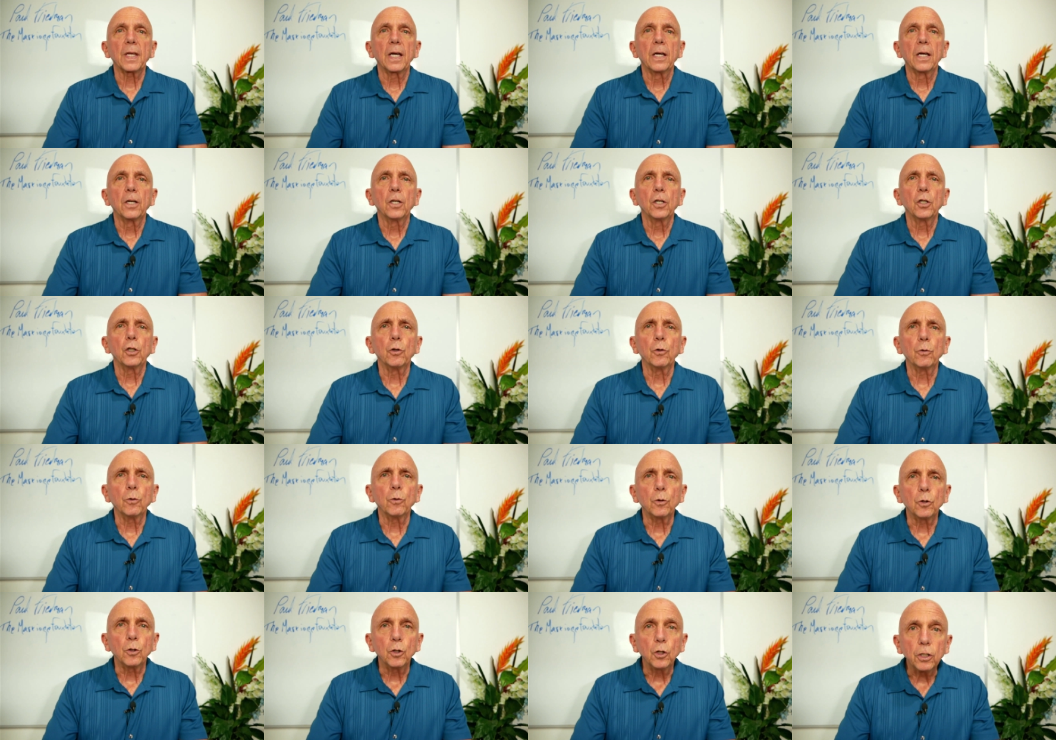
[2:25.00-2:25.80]
you
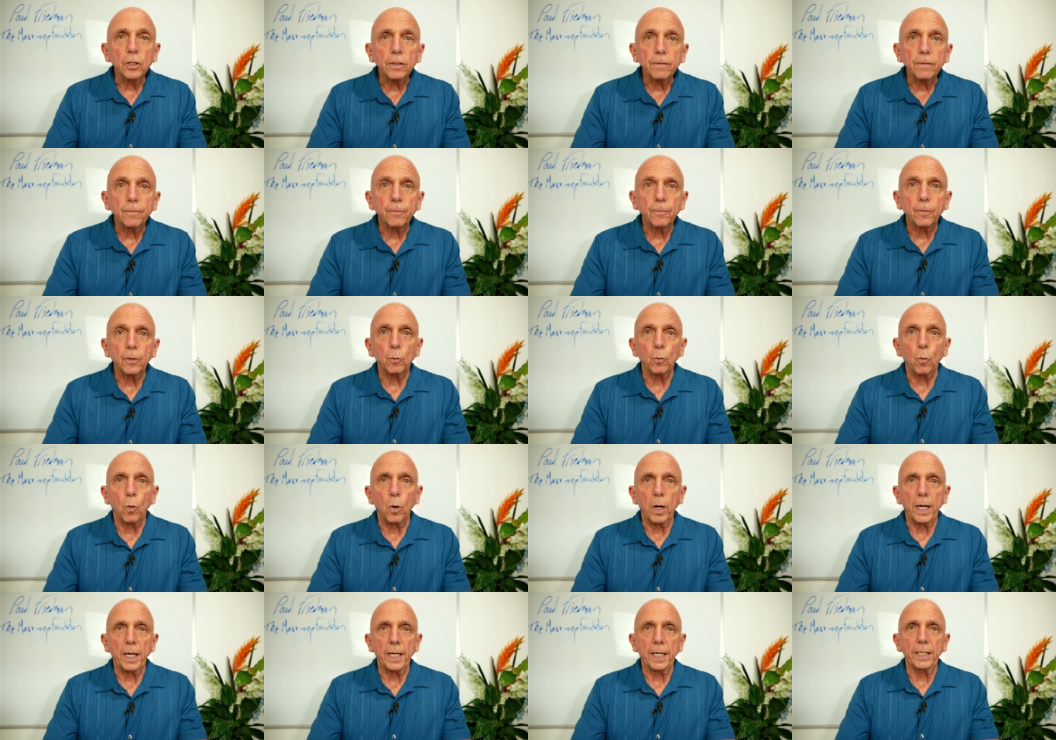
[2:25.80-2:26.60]
look for
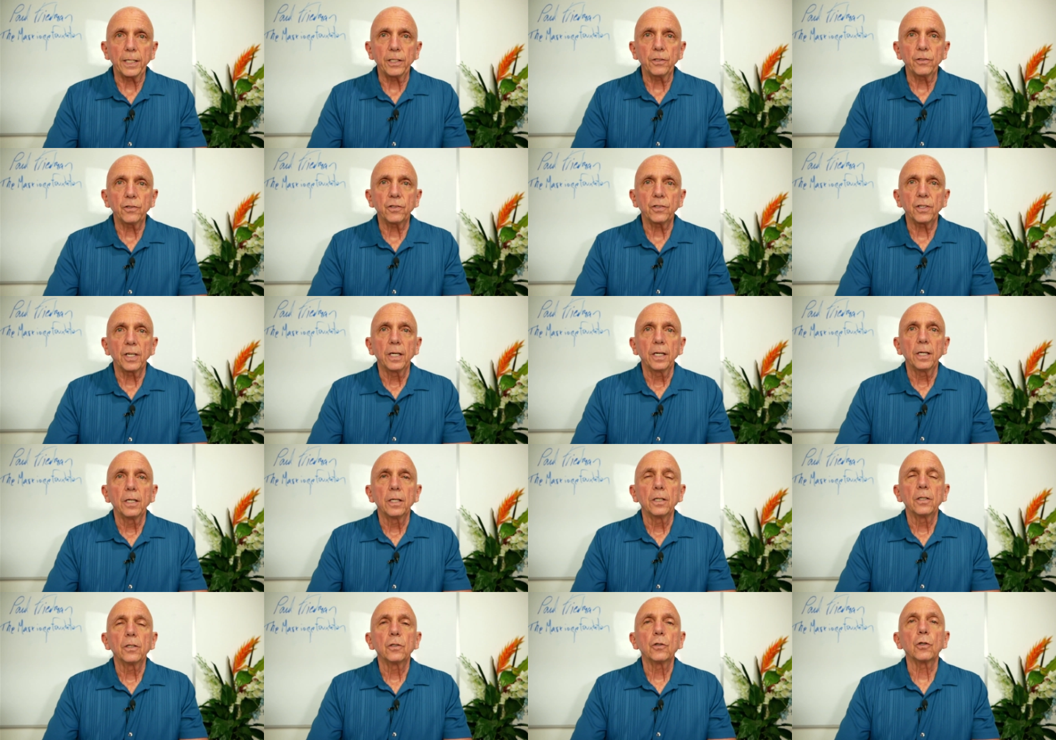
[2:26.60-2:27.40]
ways
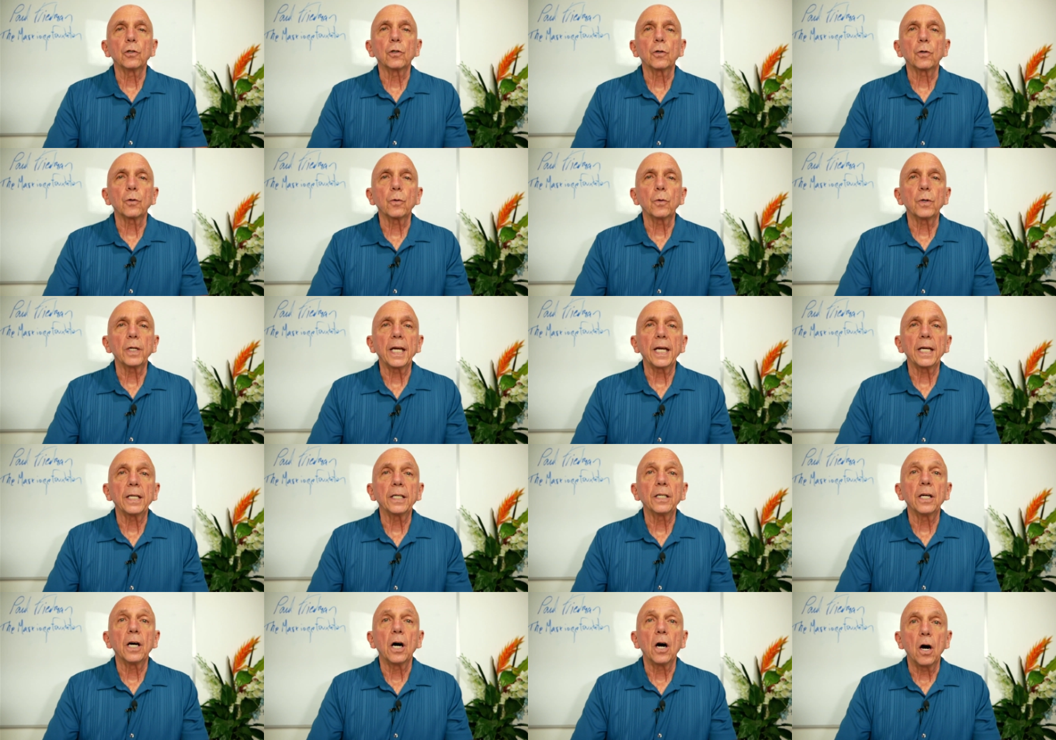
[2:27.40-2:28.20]
to create
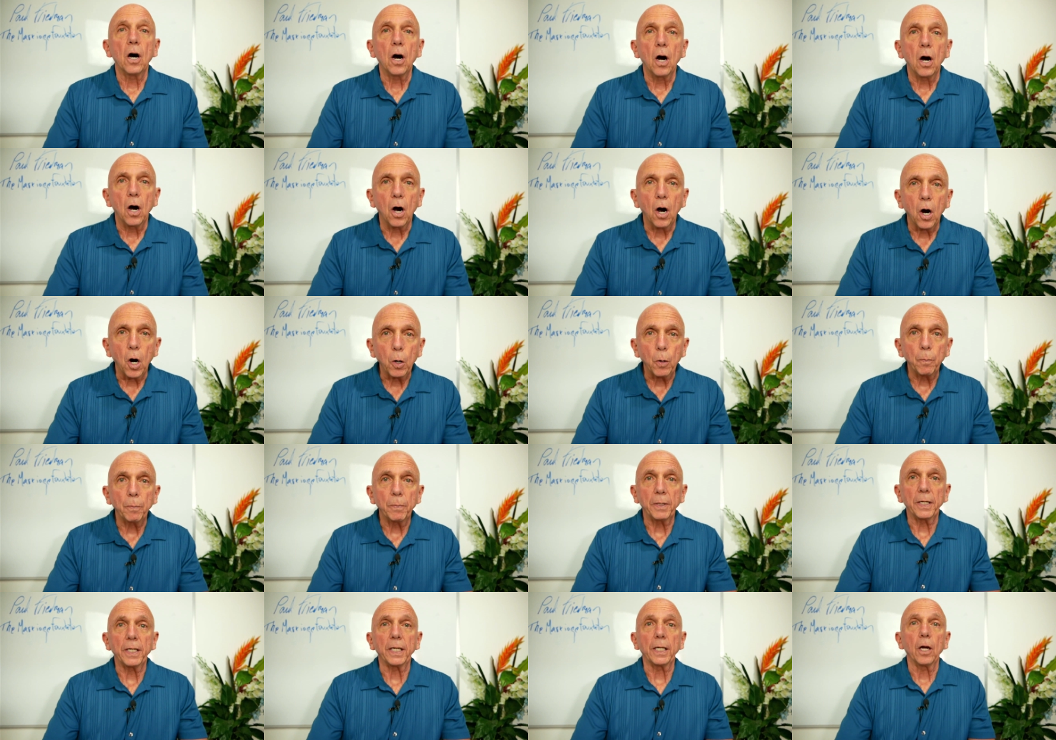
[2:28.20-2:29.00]

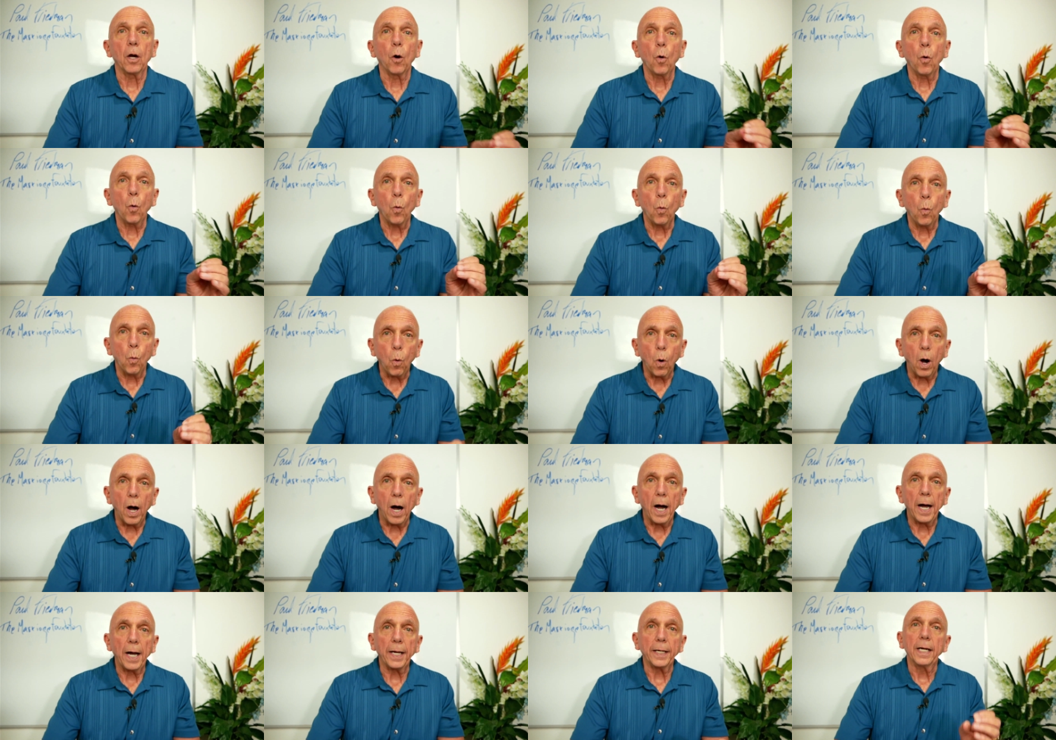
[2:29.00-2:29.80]
harmony.
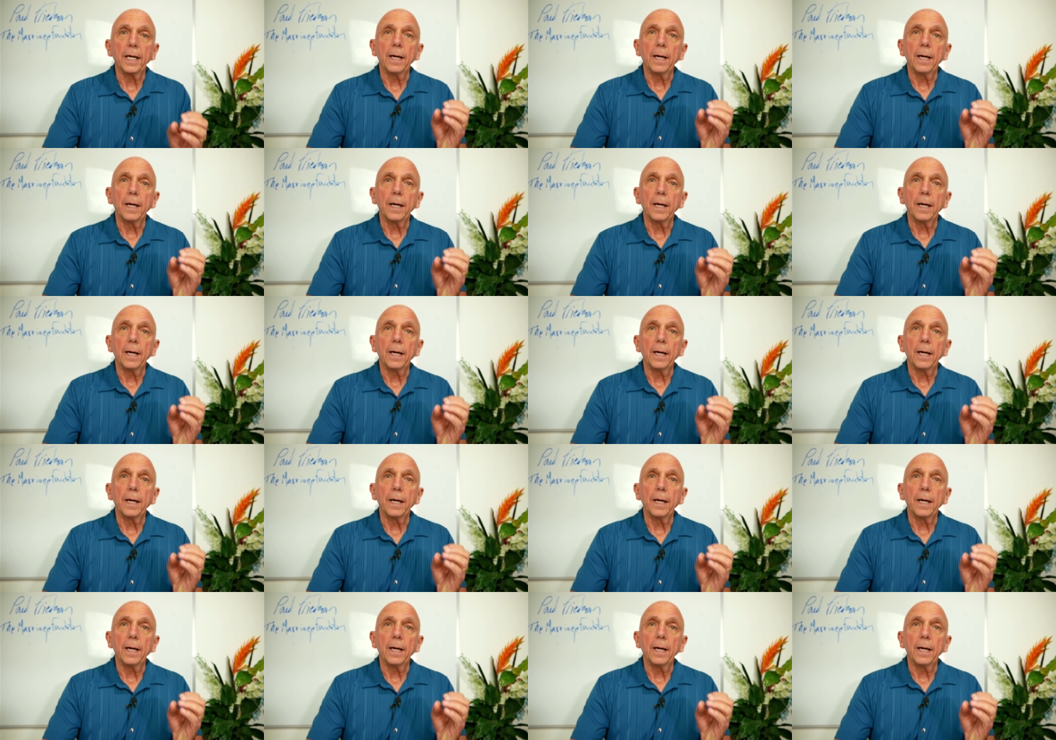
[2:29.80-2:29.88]
Why?